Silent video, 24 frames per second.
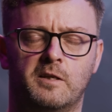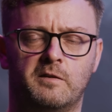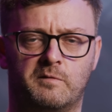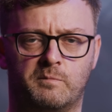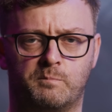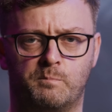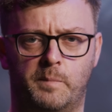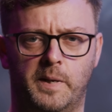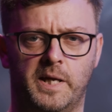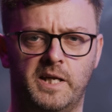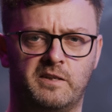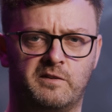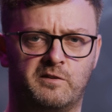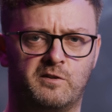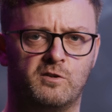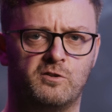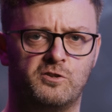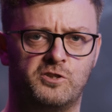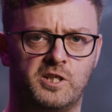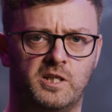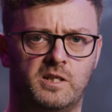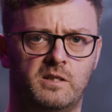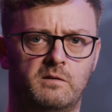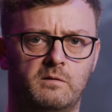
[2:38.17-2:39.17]
There's base
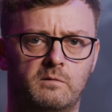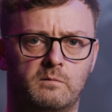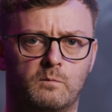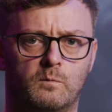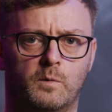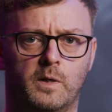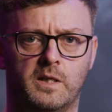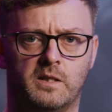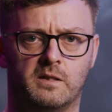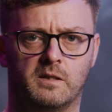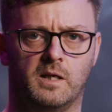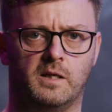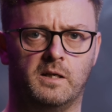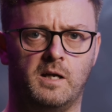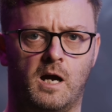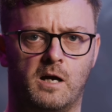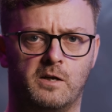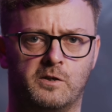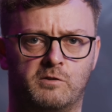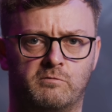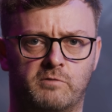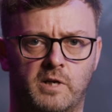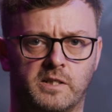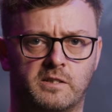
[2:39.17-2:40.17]
touching with like
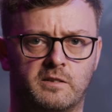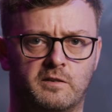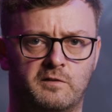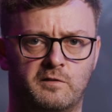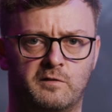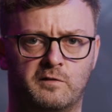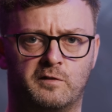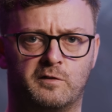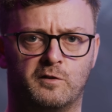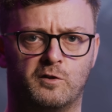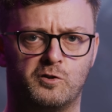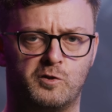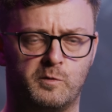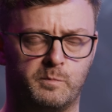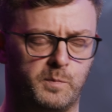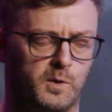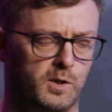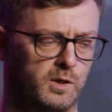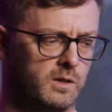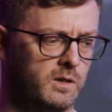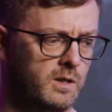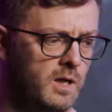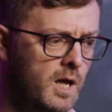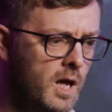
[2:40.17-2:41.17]
art directors and such,
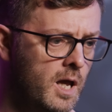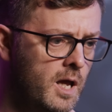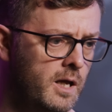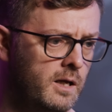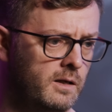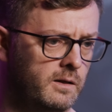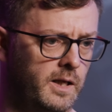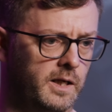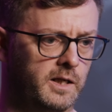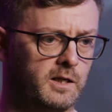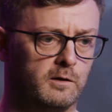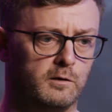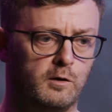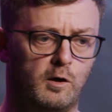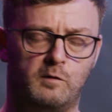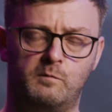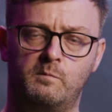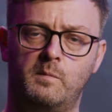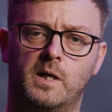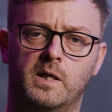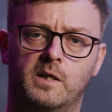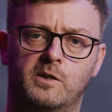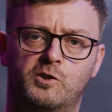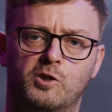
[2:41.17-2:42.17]
but like a lot of
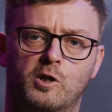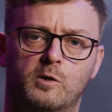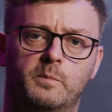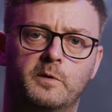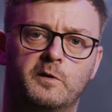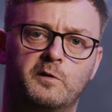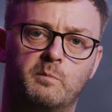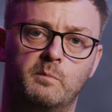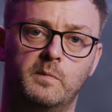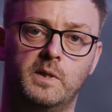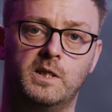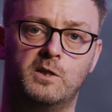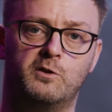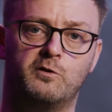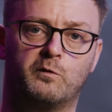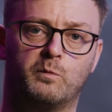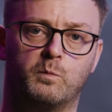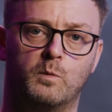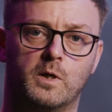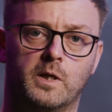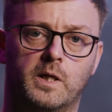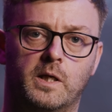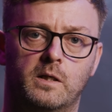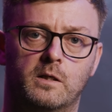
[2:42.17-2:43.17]
my job is me
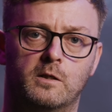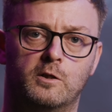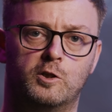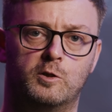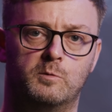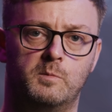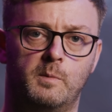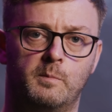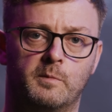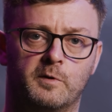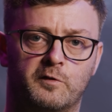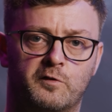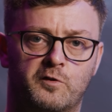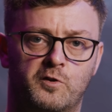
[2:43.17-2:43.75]
just working at home in my